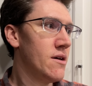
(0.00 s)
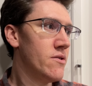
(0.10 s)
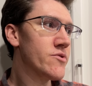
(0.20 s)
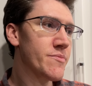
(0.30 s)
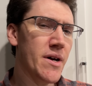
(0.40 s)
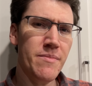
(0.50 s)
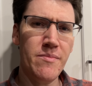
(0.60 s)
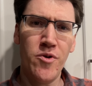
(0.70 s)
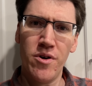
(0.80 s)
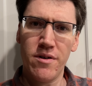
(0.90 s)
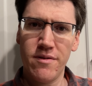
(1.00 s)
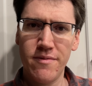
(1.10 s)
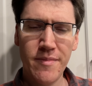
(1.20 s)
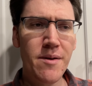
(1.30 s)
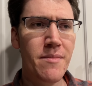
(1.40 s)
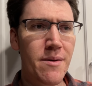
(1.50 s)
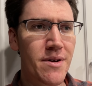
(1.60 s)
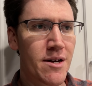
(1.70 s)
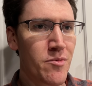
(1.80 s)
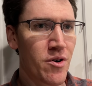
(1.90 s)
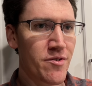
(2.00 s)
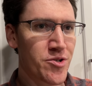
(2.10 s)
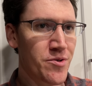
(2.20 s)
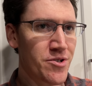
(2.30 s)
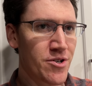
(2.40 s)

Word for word: which might be more, might, might become more of a short